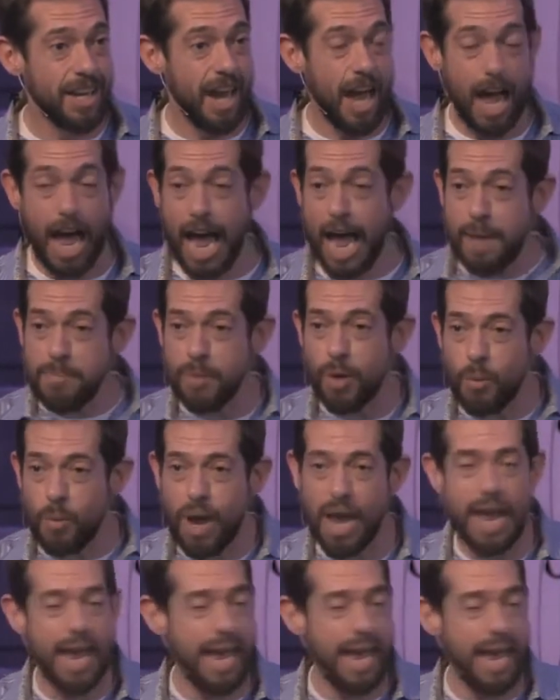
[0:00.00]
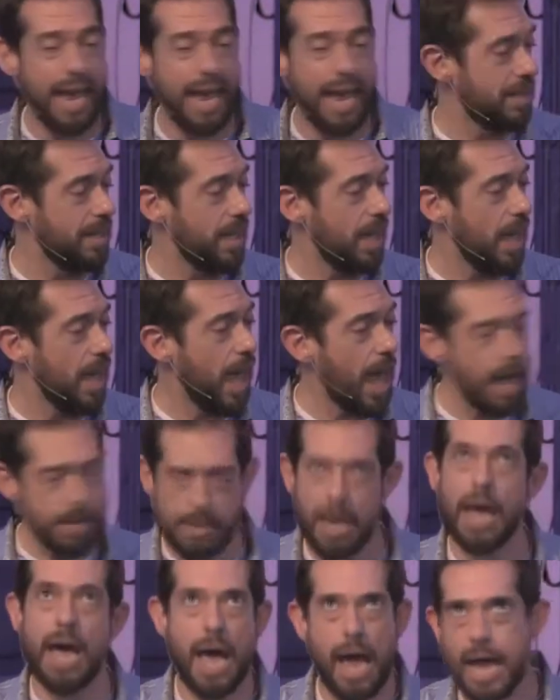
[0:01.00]
I'm the way. I'm
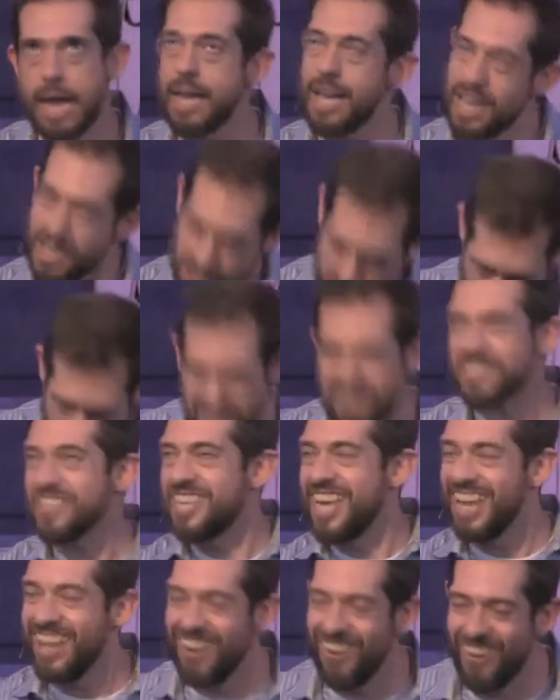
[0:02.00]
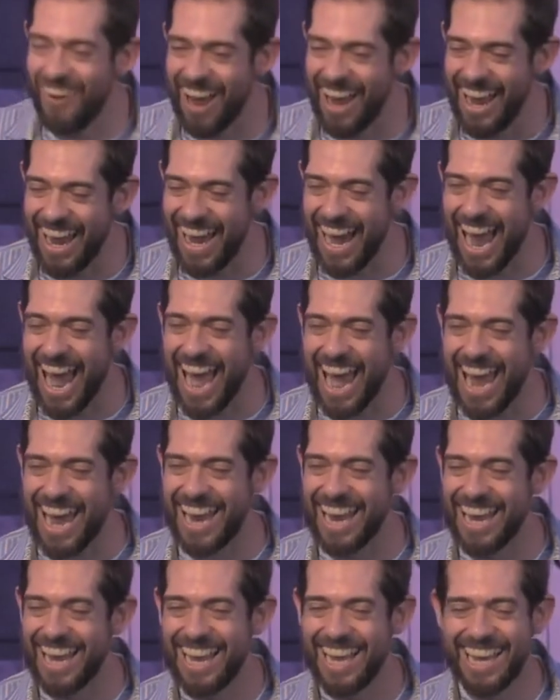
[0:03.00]
not I. Jesus is the way. I.
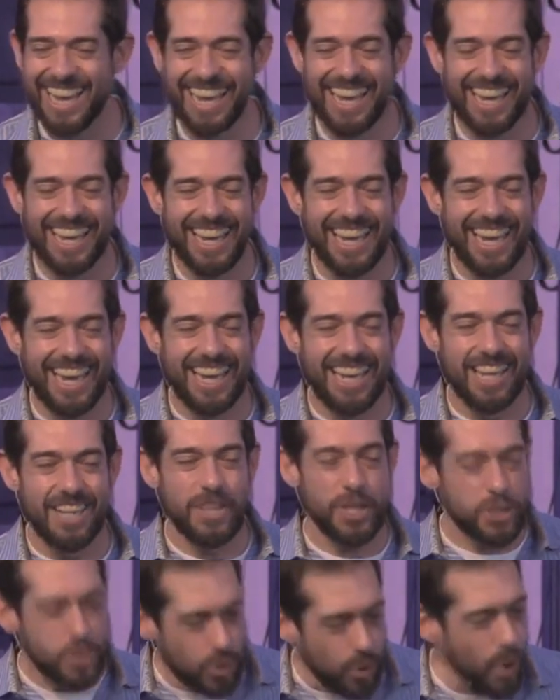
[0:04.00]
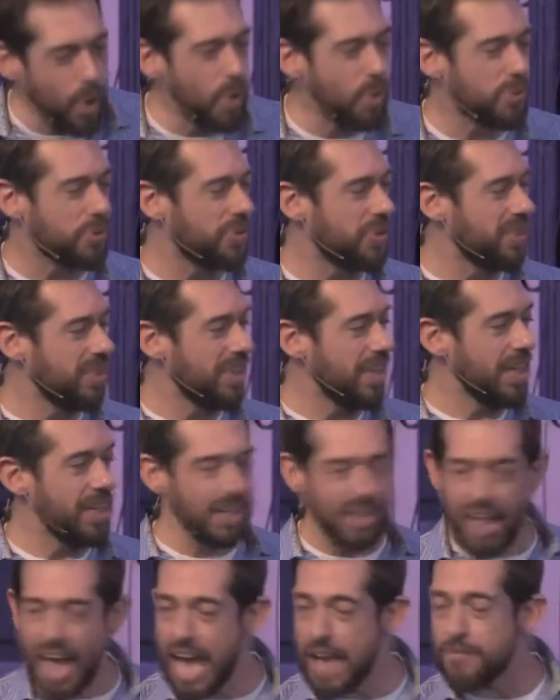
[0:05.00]
The truth and
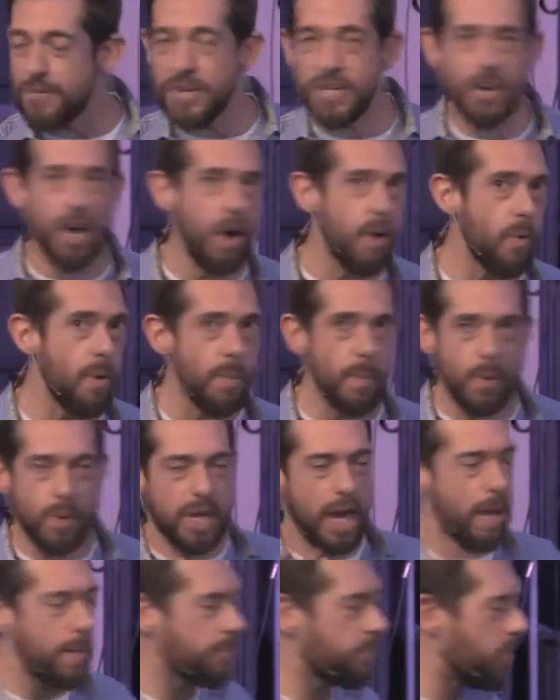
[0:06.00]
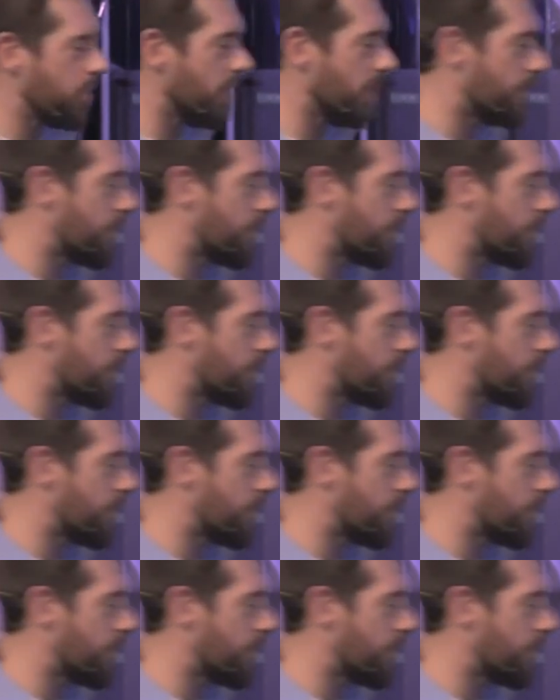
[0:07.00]
the life, and no one will come to the